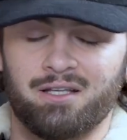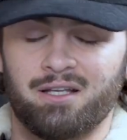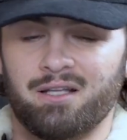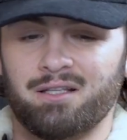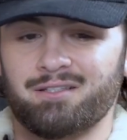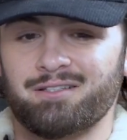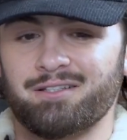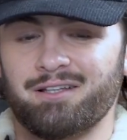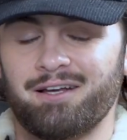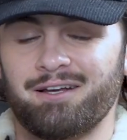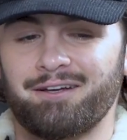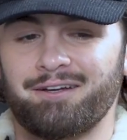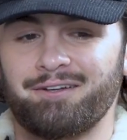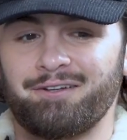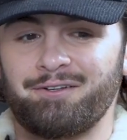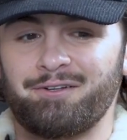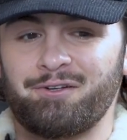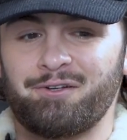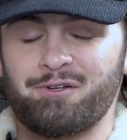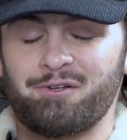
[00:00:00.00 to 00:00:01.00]
and it's
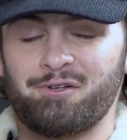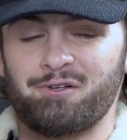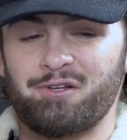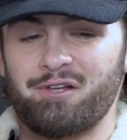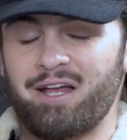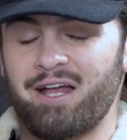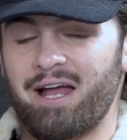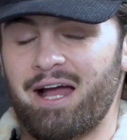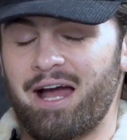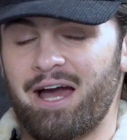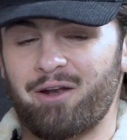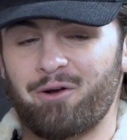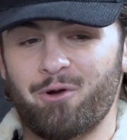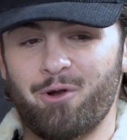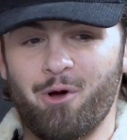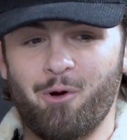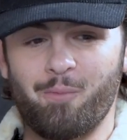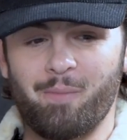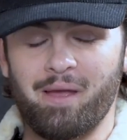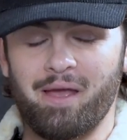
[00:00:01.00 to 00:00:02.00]
I don't
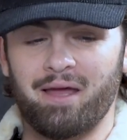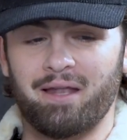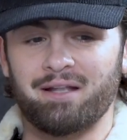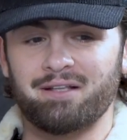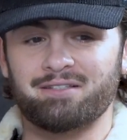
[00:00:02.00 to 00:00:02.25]
know, man.